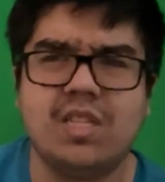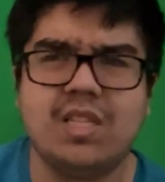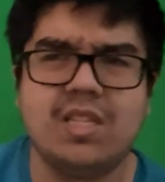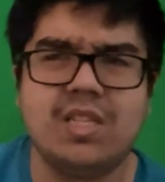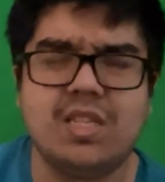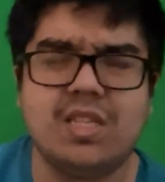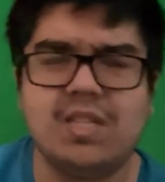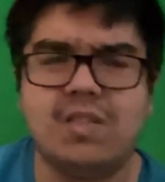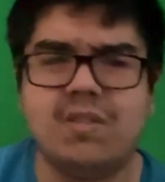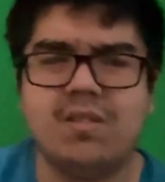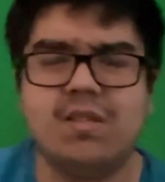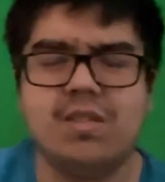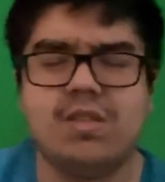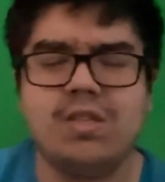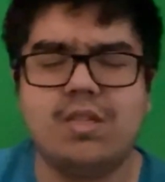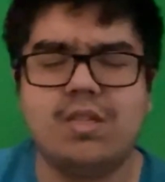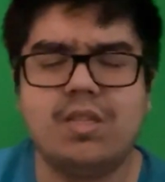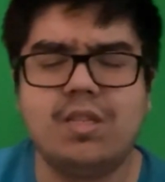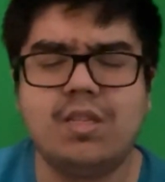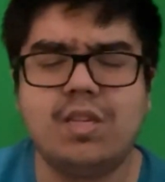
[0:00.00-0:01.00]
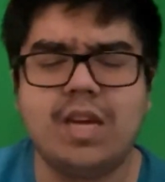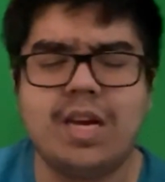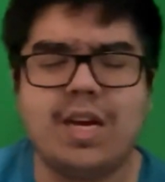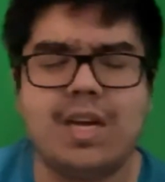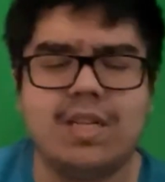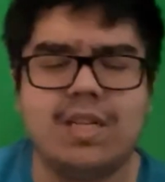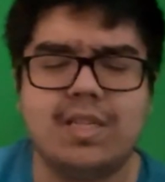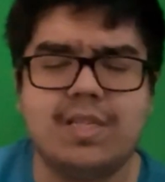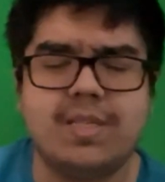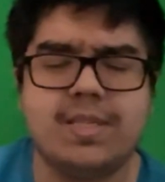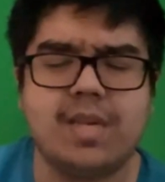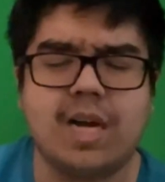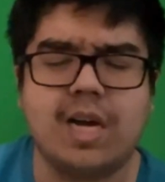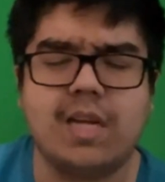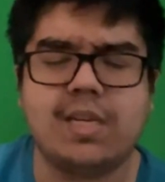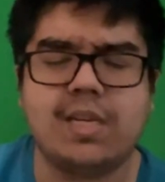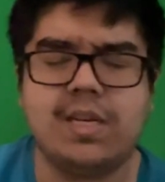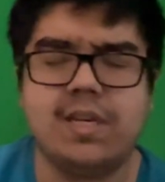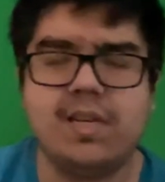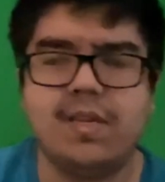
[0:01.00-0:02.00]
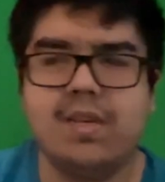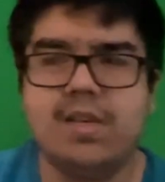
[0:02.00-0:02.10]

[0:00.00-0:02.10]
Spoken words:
And yeah, they suck.